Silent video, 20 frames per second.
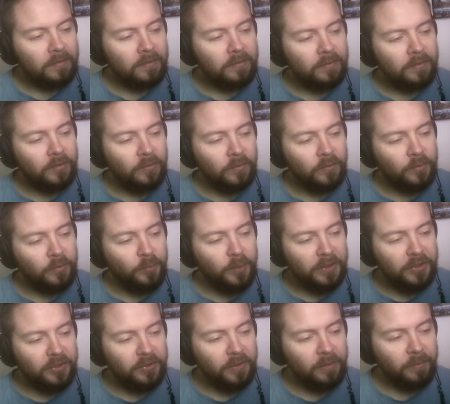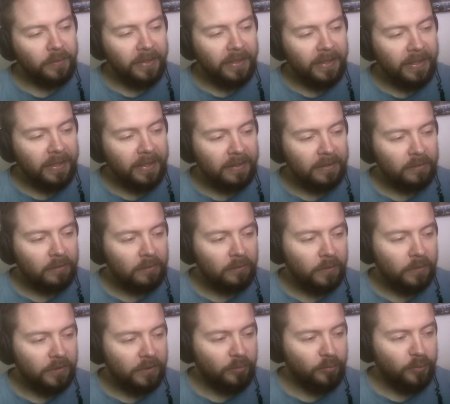so the picture in my head
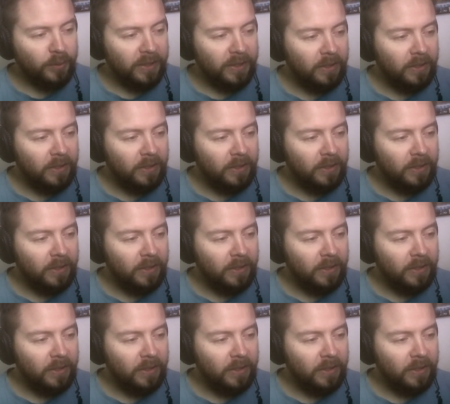was a big